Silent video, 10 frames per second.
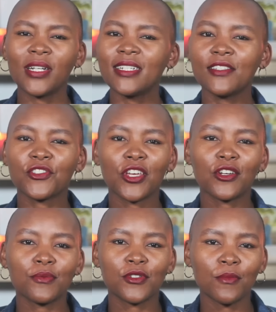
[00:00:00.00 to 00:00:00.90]
What does
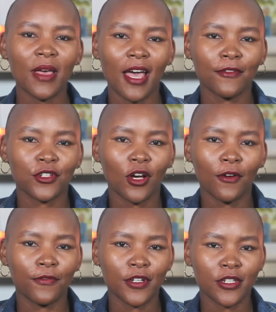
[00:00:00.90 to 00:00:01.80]
Jacob Zuma have to
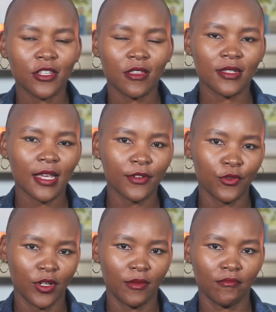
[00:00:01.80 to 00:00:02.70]
offer to this
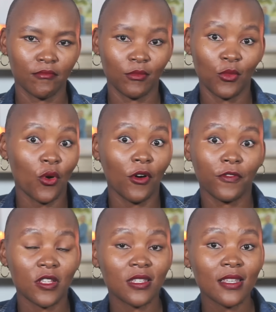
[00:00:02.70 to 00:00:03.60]
country? More of
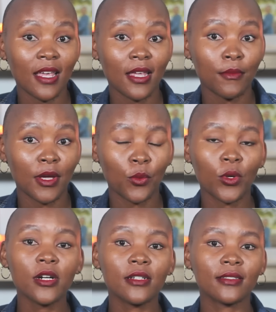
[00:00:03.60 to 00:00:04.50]
the same and
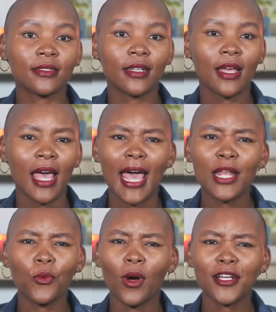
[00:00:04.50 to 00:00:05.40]
worse.
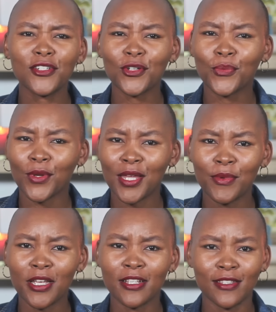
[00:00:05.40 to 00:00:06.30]
And why should we
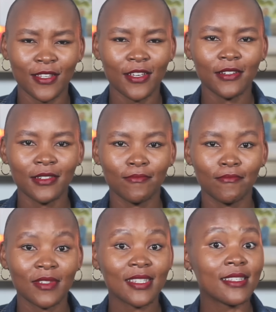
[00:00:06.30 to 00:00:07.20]
be concerned?
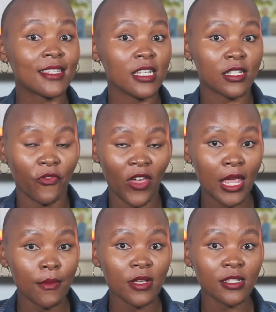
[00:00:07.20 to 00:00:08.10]
Since he's
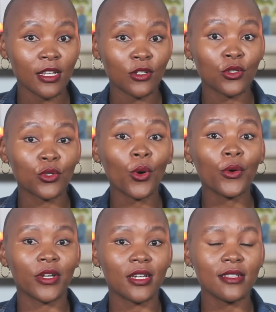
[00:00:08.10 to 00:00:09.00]
famous and
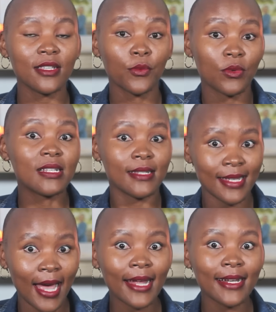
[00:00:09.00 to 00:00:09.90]
notorious, we
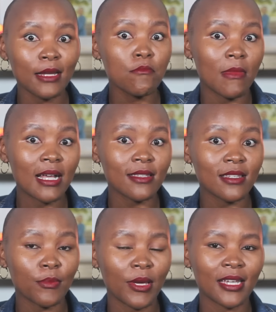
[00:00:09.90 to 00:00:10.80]
sadly
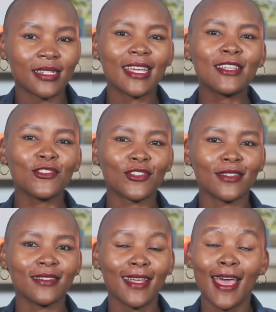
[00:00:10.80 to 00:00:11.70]
must pay
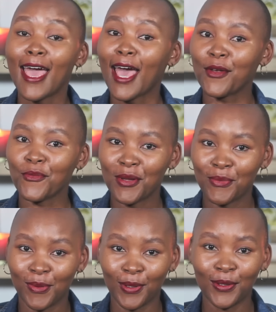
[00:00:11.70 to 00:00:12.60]
attention. And we
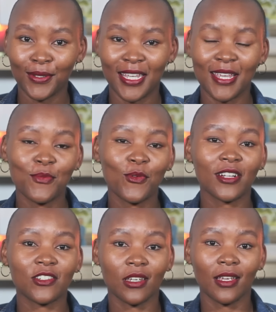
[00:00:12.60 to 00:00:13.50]
will keep
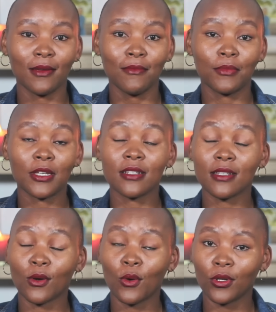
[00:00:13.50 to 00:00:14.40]
watching him because
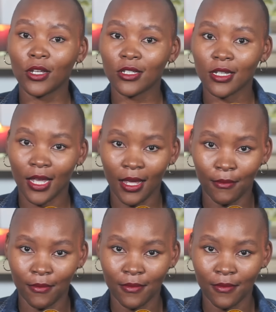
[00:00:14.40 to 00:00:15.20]
according to him,